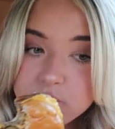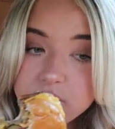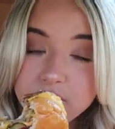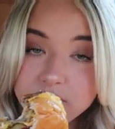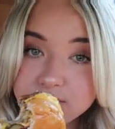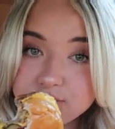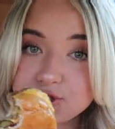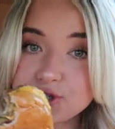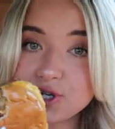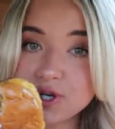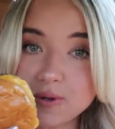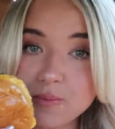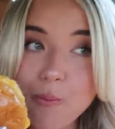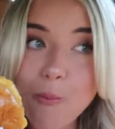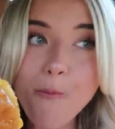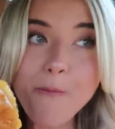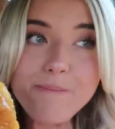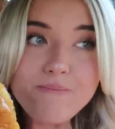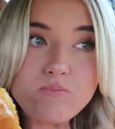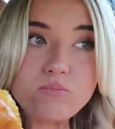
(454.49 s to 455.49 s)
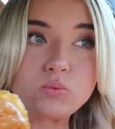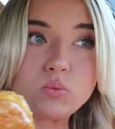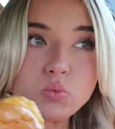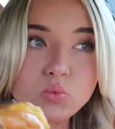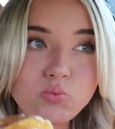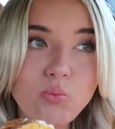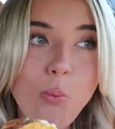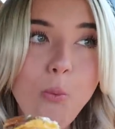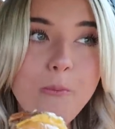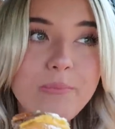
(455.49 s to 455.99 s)
That's good.
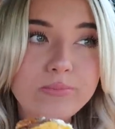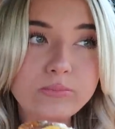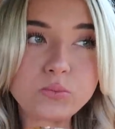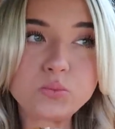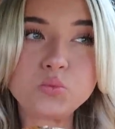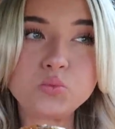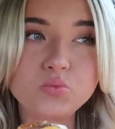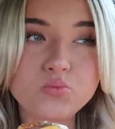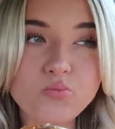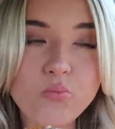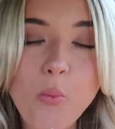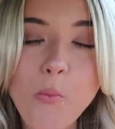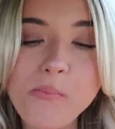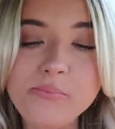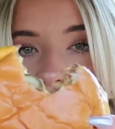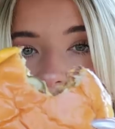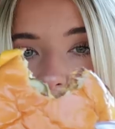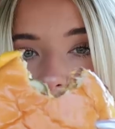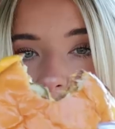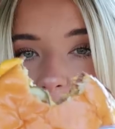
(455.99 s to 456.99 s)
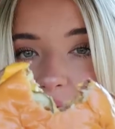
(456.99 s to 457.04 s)
The